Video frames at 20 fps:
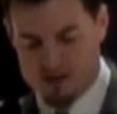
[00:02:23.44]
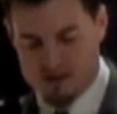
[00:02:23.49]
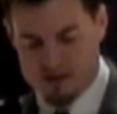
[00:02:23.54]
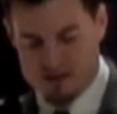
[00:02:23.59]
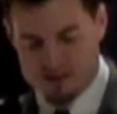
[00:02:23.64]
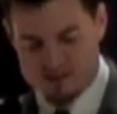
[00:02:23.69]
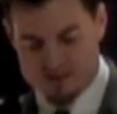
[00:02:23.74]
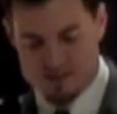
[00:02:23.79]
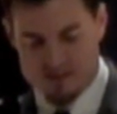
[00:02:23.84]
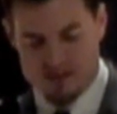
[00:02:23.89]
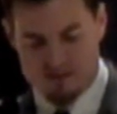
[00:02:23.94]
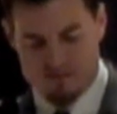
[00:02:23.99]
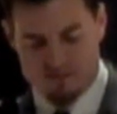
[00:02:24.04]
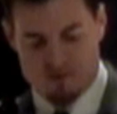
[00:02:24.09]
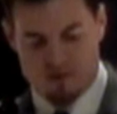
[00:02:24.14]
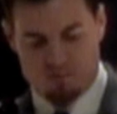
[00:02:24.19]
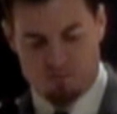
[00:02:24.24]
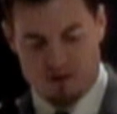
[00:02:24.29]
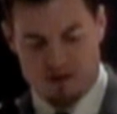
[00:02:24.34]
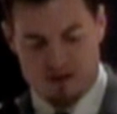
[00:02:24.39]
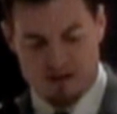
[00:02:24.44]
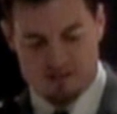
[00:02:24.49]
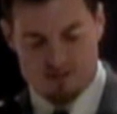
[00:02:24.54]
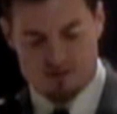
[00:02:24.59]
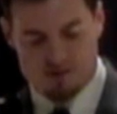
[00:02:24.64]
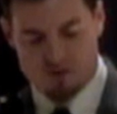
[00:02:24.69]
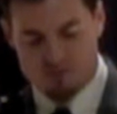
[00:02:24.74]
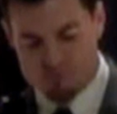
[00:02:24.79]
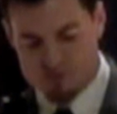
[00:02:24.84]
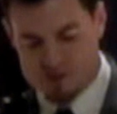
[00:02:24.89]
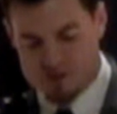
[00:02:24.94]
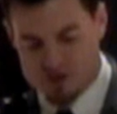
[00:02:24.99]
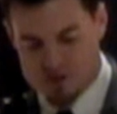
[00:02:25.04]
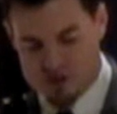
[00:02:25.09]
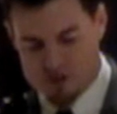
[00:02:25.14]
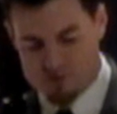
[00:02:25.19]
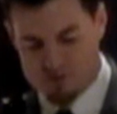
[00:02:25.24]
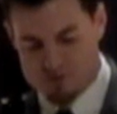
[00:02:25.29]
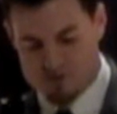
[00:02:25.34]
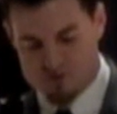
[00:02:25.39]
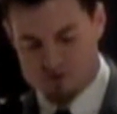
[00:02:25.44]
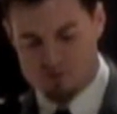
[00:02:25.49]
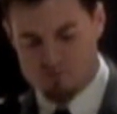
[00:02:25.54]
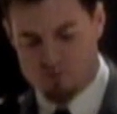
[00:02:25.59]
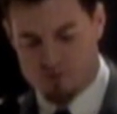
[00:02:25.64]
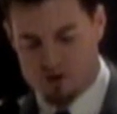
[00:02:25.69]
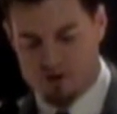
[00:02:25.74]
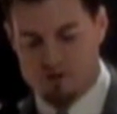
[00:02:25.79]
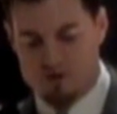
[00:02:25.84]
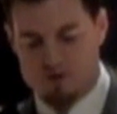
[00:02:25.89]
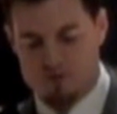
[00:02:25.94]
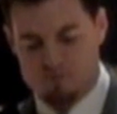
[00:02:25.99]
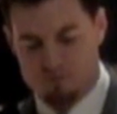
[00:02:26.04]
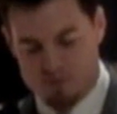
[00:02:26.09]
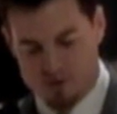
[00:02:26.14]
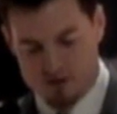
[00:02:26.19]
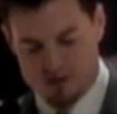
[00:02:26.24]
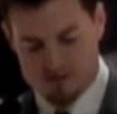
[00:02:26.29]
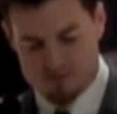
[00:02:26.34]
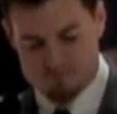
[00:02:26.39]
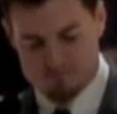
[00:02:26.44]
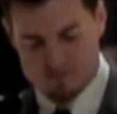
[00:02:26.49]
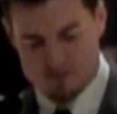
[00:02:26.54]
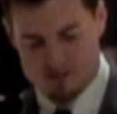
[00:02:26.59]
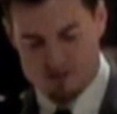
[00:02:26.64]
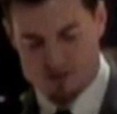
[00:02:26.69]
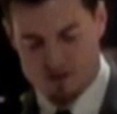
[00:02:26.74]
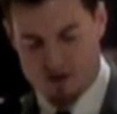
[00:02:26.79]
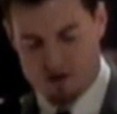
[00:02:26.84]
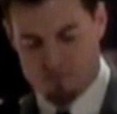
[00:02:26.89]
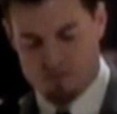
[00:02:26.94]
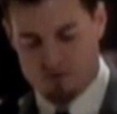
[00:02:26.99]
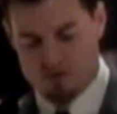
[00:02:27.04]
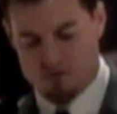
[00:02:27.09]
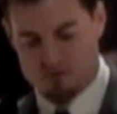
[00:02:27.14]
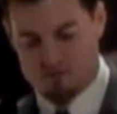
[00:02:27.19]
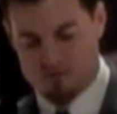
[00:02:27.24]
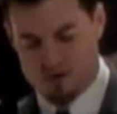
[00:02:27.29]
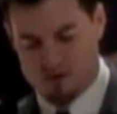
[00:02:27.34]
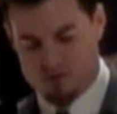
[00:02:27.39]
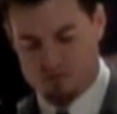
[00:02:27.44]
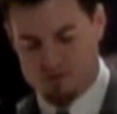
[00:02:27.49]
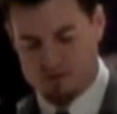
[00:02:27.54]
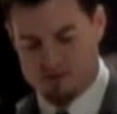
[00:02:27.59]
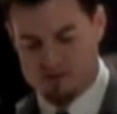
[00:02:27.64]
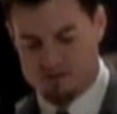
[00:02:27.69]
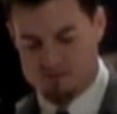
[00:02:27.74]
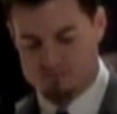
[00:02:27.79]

It is said that the past only shows you where you have been and not where you're going.